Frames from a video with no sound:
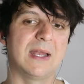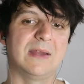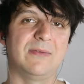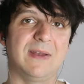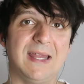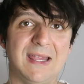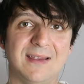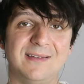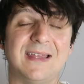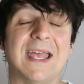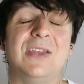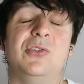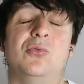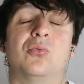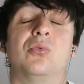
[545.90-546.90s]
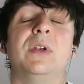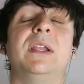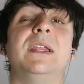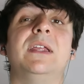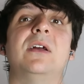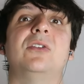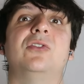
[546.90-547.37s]
And if it is, and you
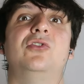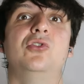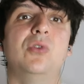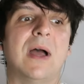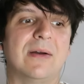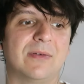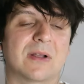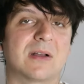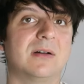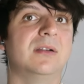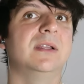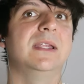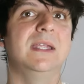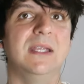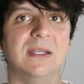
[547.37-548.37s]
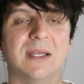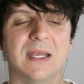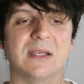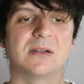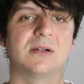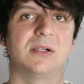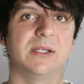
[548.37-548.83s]
really do have a clean
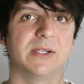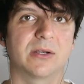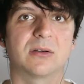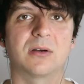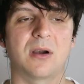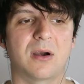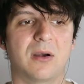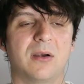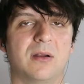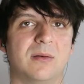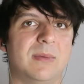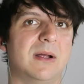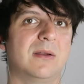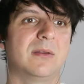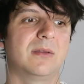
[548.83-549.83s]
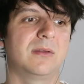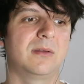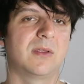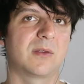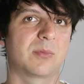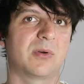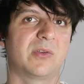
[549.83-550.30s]
and clear heart about
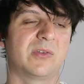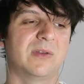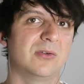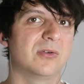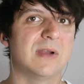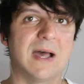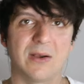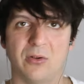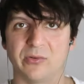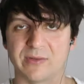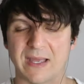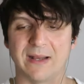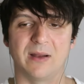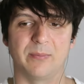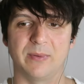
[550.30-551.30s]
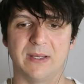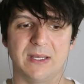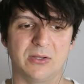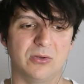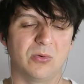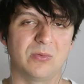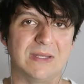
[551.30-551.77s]
the other person, you're not all tied up in
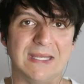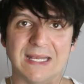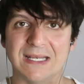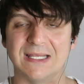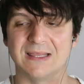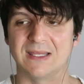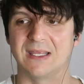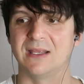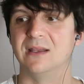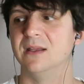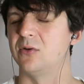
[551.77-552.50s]
it. You don't need anything.